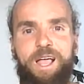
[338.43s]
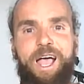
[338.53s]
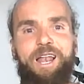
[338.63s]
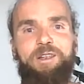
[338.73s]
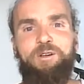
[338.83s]

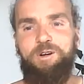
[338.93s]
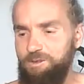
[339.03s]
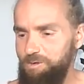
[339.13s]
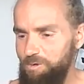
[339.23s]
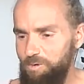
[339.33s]
and learn
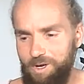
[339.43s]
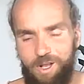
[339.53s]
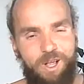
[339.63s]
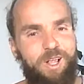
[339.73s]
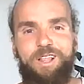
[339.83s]

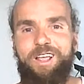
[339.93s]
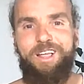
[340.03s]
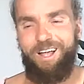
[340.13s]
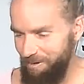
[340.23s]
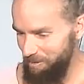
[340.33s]
to
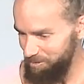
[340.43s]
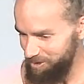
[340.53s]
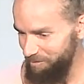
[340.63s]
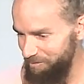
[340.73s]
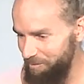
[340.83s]

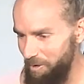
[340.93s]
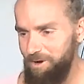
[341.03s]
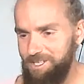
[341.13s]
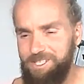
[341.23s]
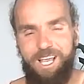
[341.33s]
also
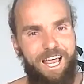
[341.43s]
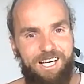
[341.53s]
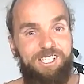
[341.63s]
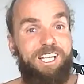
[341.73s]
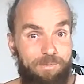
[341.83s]
focus,
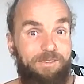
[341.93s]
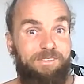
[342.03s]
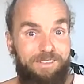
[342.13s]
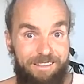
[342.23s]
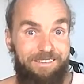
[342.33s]
accept
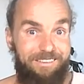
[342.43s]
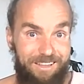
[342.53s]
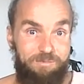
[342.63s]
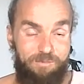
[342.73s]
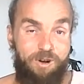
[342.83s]
that
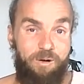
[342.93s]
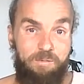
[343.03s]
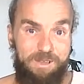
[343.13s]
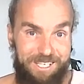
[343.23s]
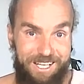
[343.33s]
this problem
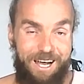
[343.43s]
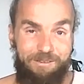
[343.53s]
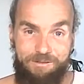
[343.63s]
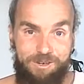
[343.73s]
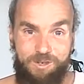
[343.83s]
is there
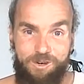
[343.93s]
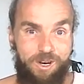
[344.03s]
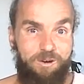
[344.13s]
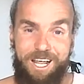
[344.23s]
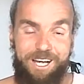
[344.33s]
for sure,
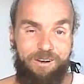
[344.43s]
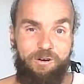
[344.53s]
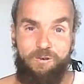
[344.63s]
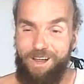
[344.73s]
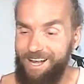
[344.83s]
don't
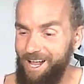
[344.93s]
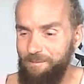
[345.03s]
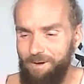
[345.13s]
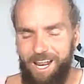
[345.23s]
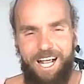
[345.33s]
ignore it,
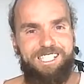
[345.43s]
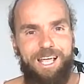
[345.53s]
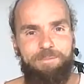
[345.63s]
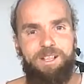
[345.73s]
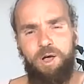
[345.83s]
but
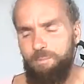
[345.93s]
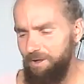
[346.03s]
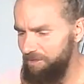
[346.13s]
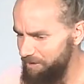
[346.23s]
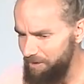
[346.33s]
accept it,
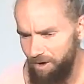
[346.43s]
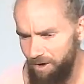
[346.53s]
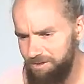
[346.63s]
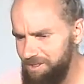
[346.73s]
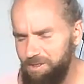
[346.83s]
but
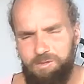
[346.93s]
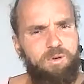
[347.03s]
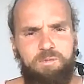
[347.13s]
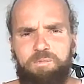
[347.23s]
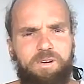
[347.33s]
don't
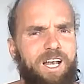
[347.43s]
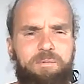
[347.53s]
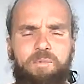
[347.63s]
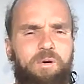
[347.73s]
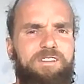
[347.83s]
put any
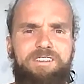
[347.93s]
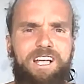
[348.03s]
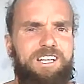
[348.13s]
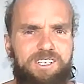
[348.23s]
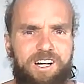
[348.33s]
more
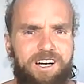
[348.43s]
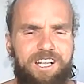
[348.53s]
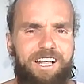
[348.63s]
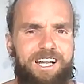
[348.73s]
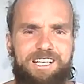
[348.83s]
attention on it
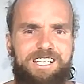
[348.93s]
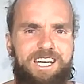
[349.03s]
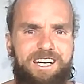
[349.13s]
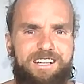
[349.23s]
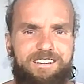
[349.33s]
than is
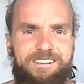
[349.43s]
needed.